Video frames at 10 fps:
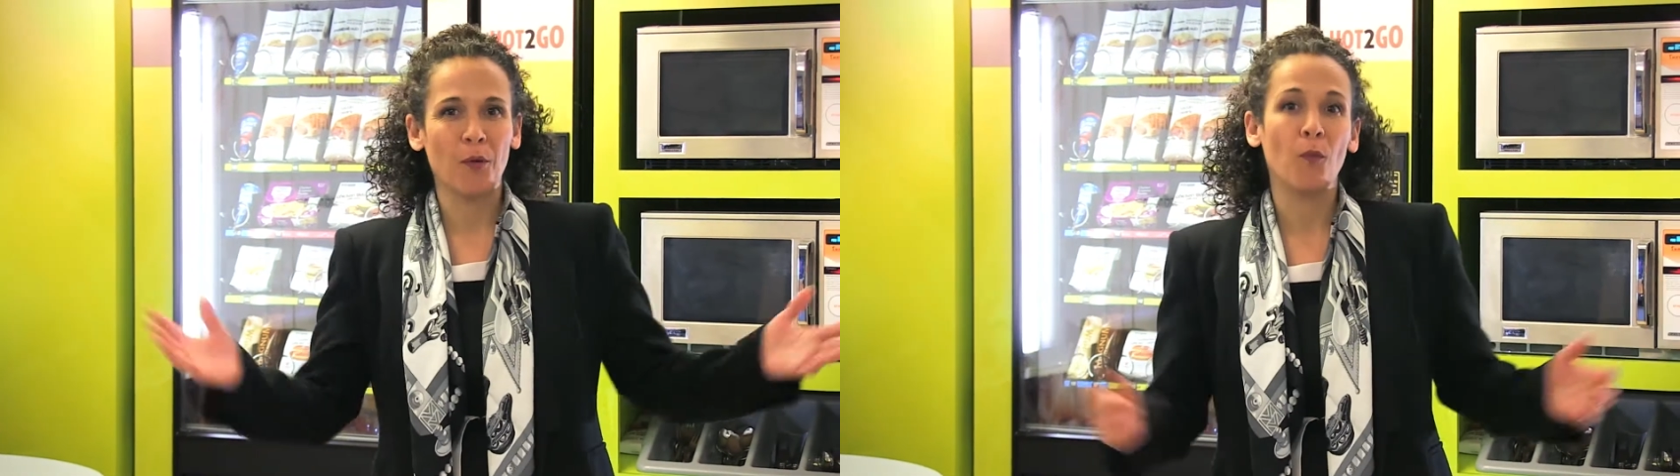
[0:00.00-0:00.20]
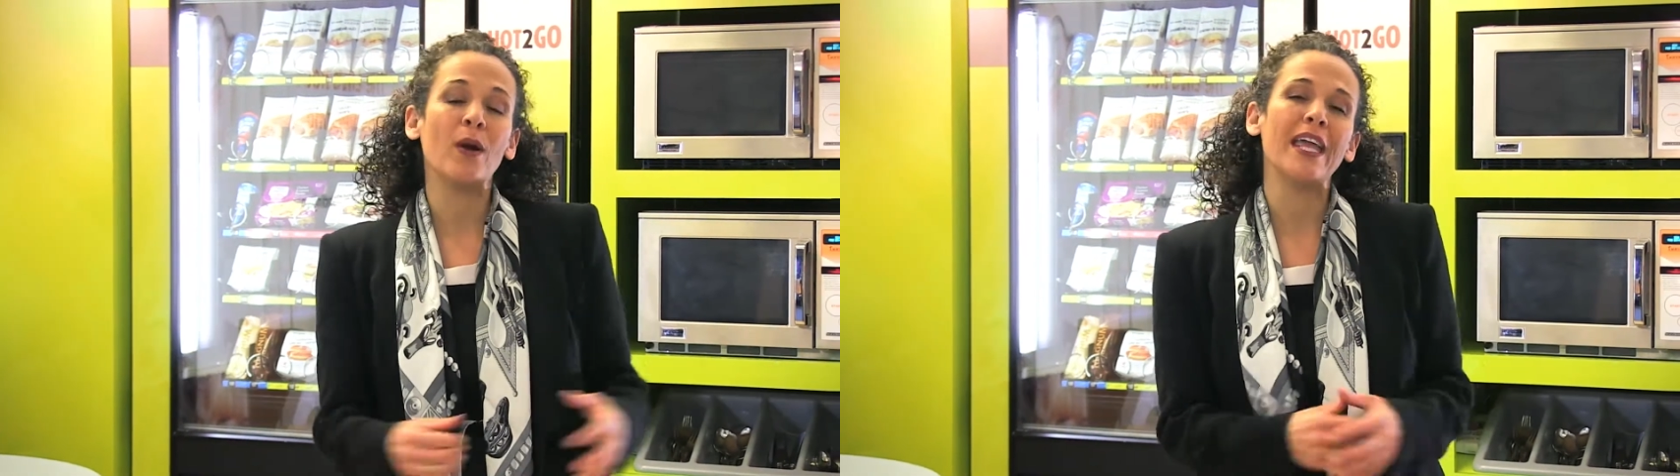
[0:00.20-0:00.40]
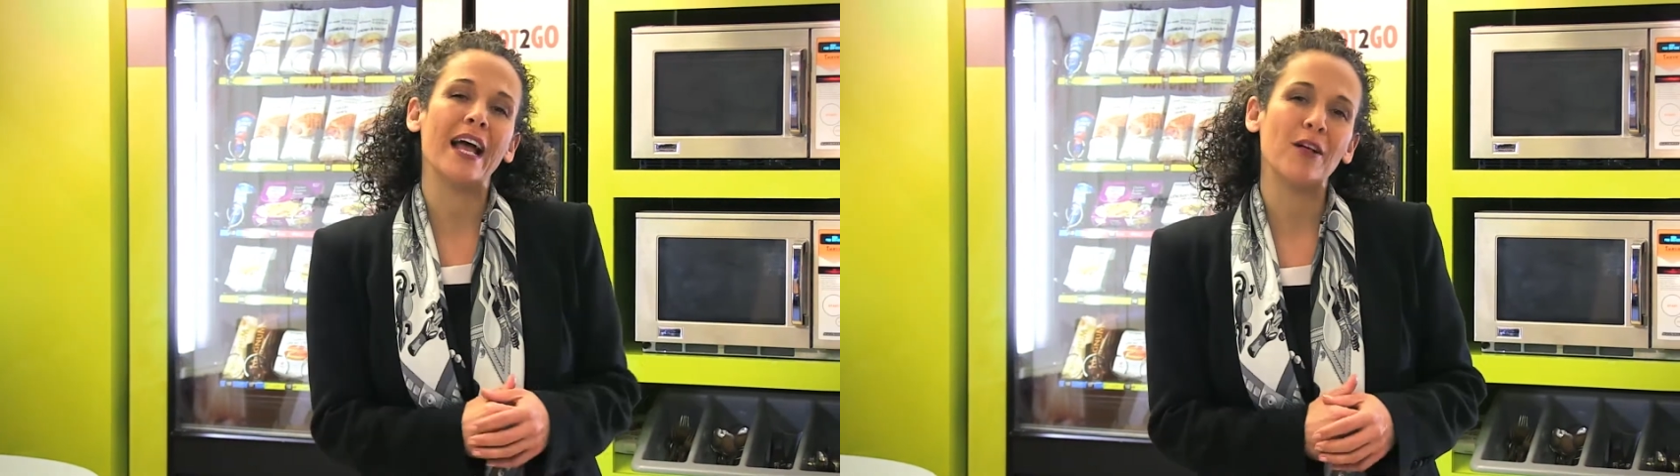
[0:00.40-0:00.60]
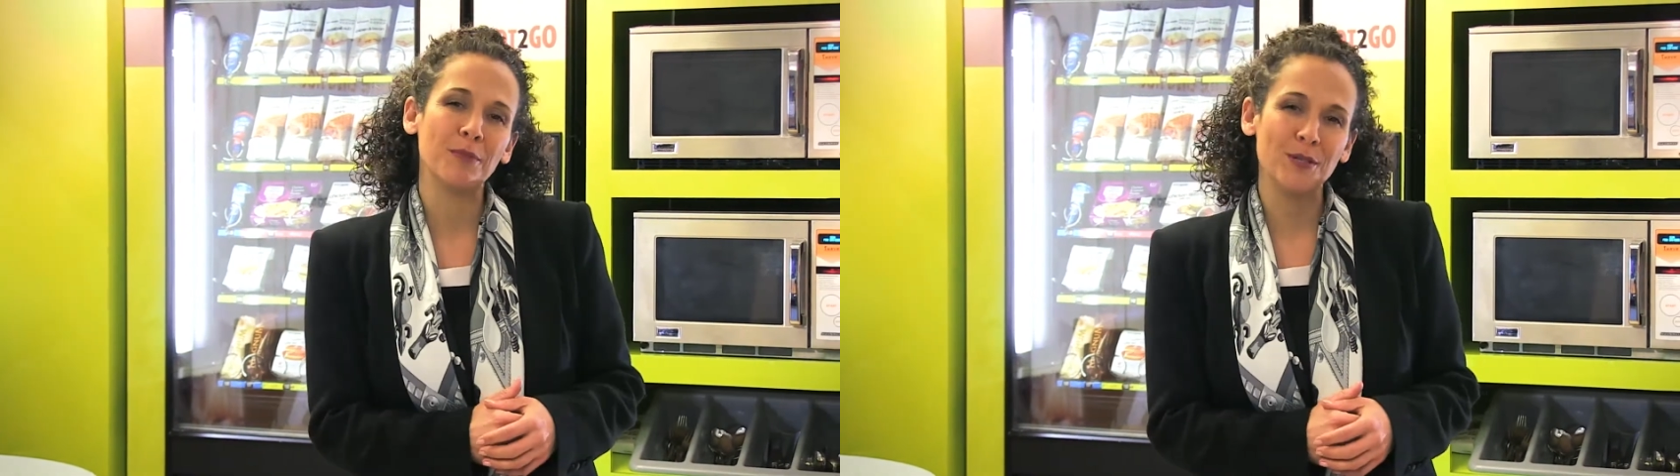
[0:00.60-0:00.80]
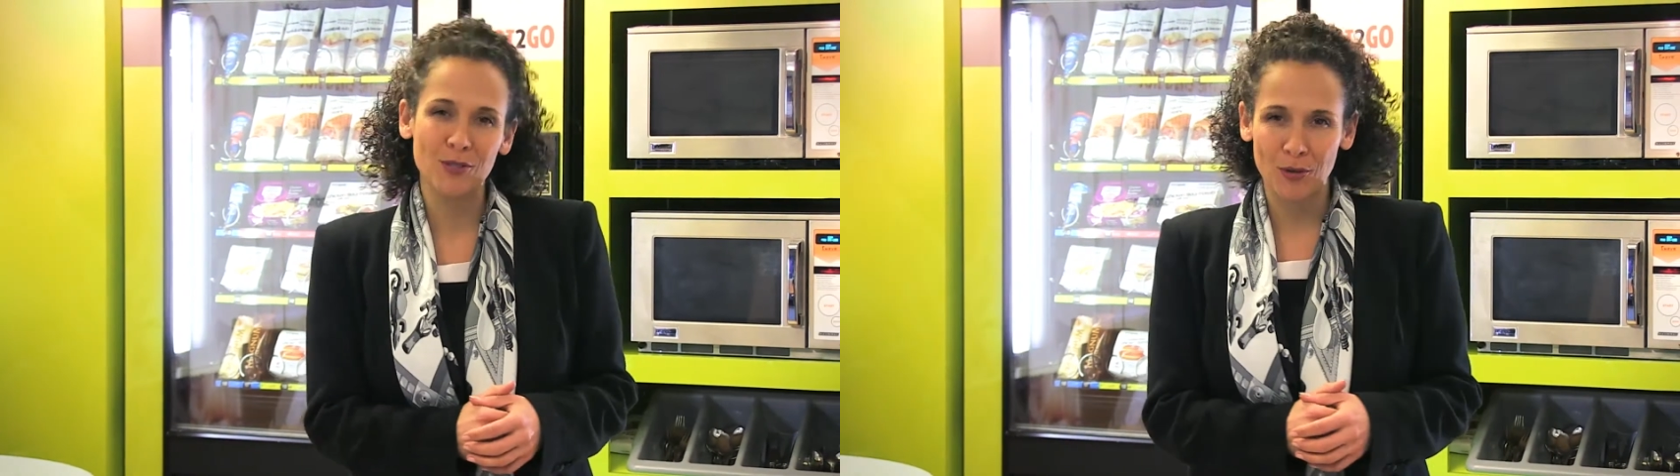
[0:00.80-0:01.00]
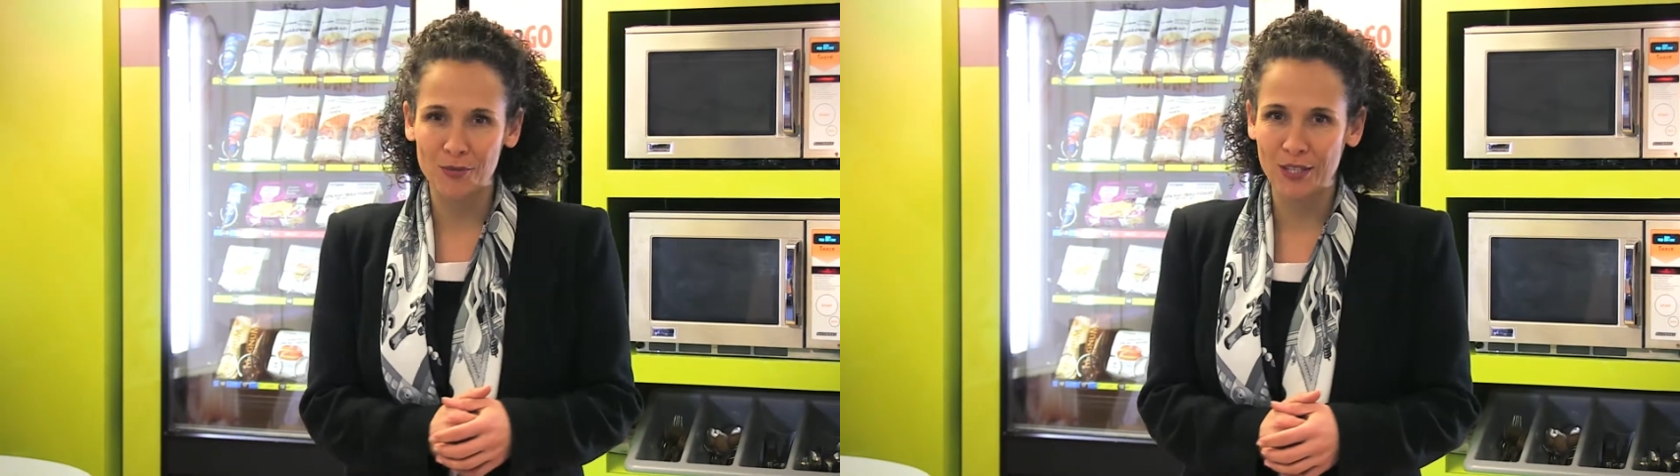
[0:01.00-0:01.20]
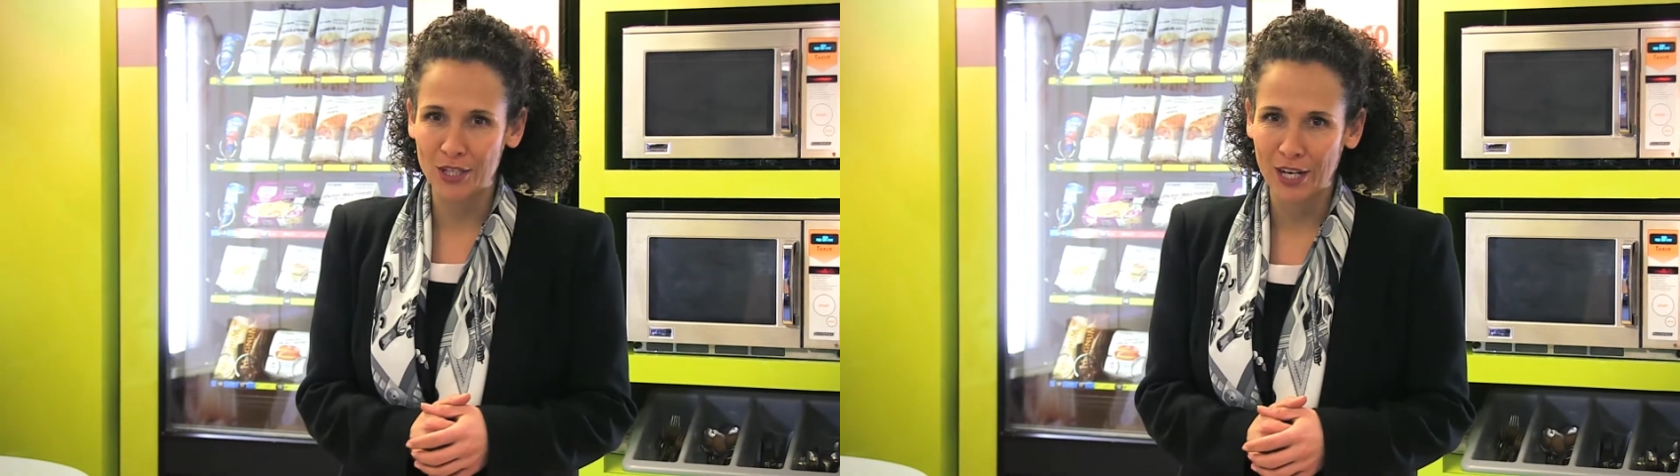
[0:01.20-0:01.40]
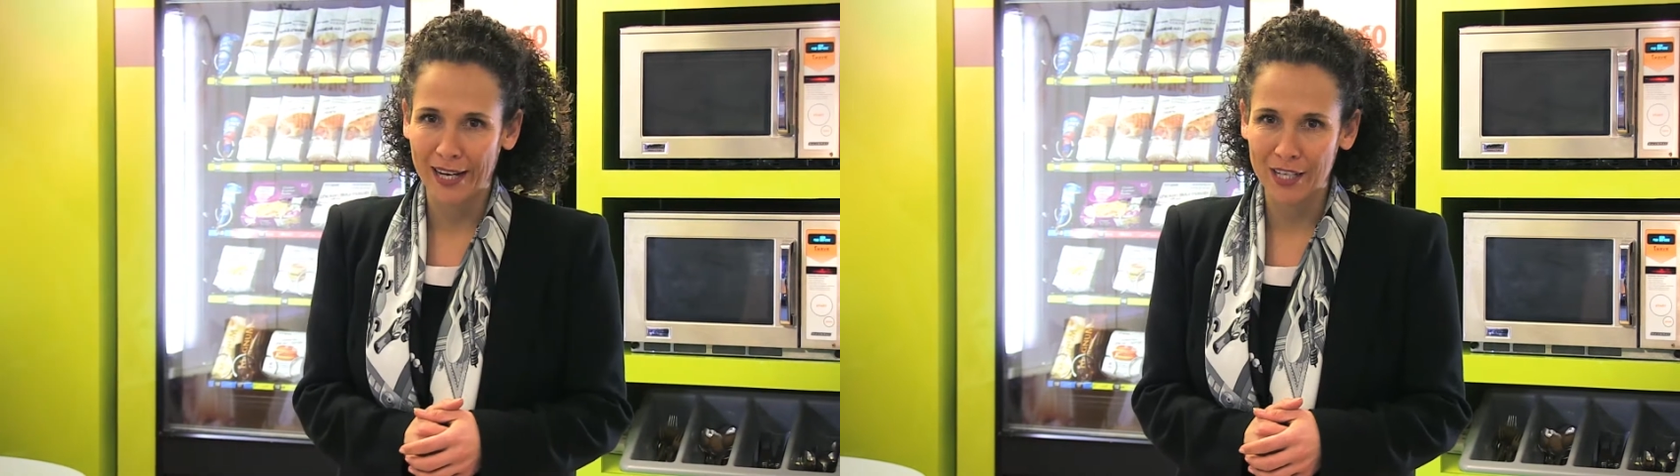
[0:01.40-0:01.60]
we help you solve this
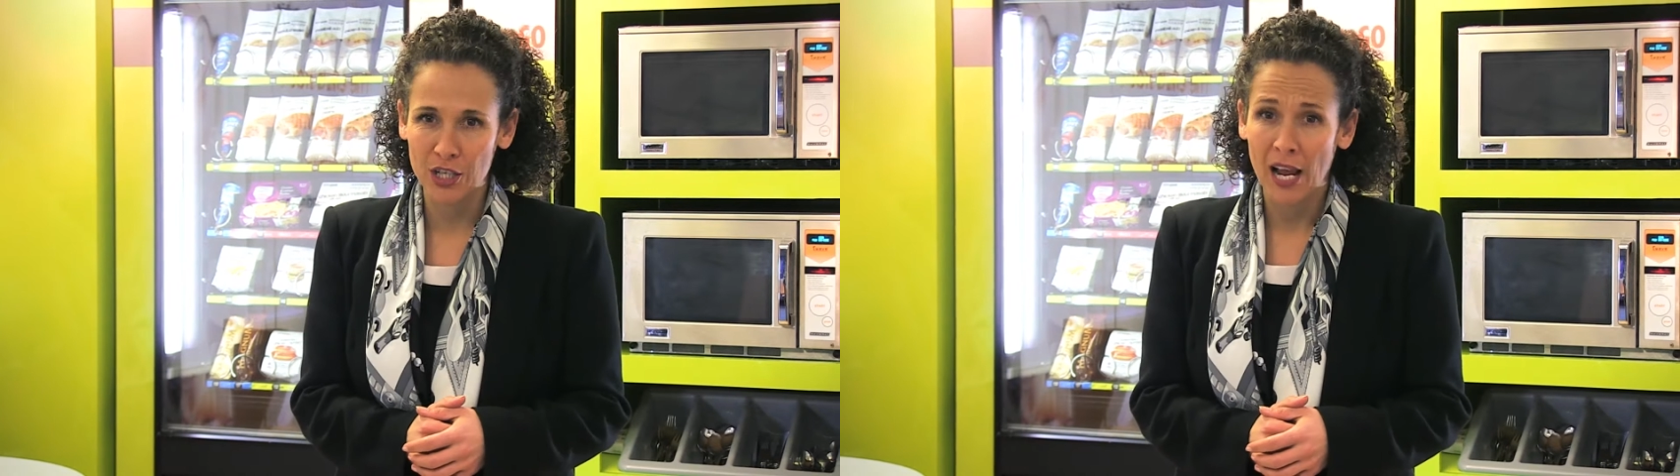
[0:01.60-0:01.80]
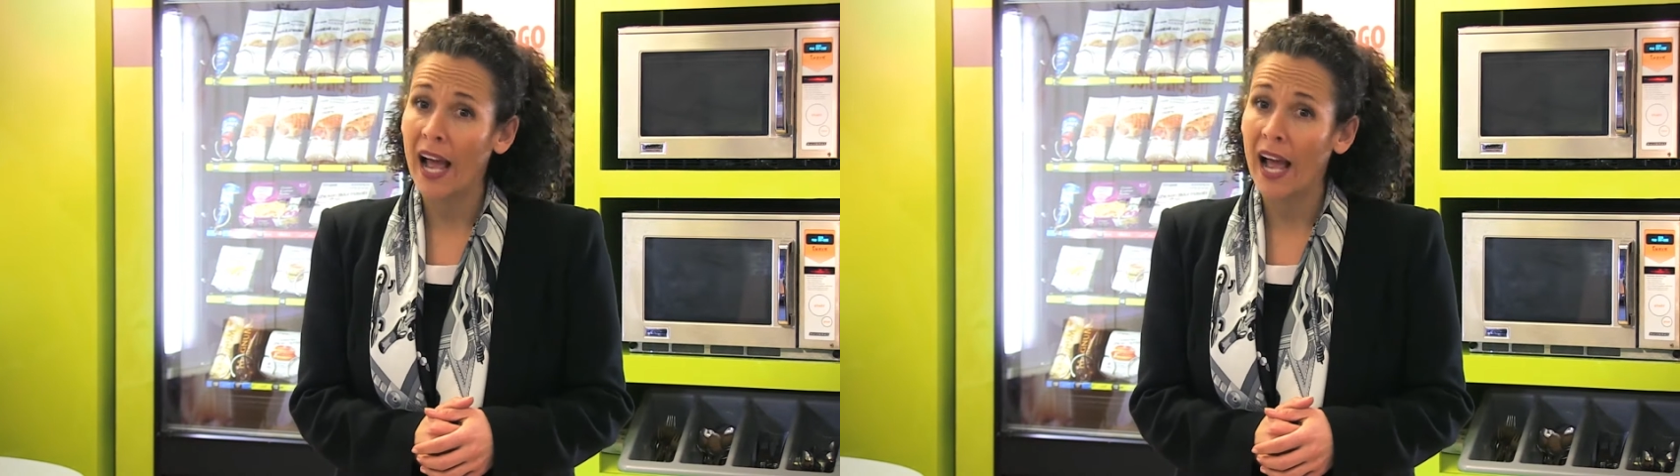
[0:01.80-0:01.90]
challenge